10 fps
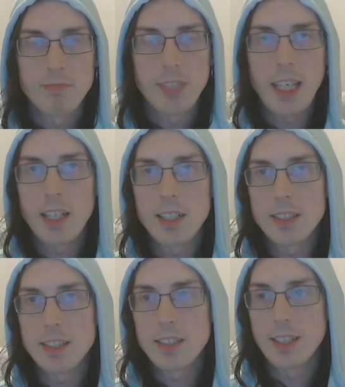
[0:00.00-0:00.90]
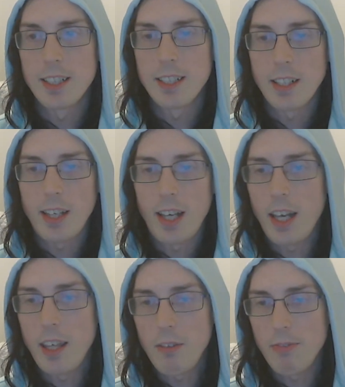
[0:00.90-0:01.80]
And
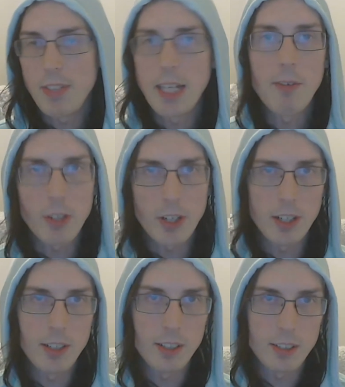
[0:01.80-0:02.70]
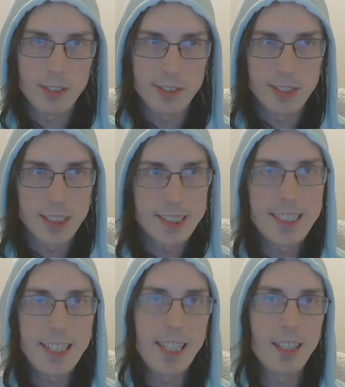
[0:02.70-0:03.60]
I've never
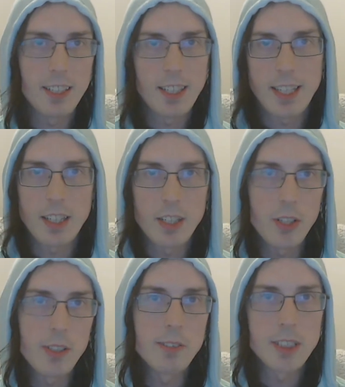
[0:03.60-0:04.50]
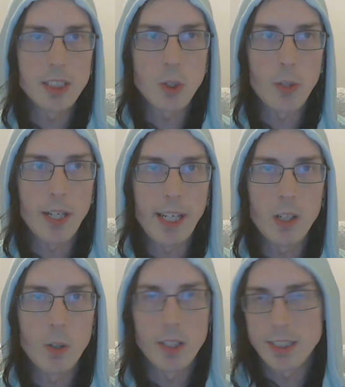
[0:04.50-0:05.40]
seen like a news story
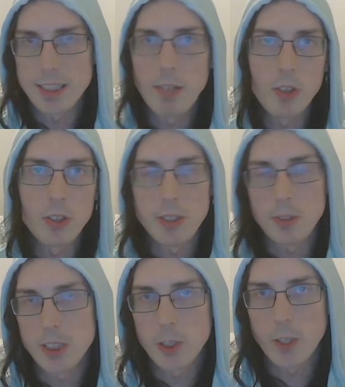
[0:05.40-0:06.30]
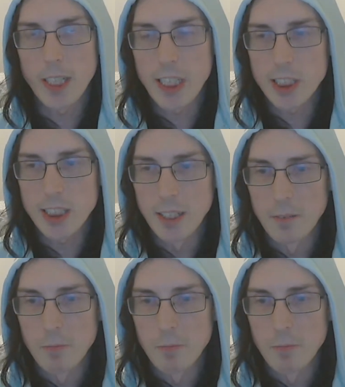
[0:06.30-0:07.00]
or several news stories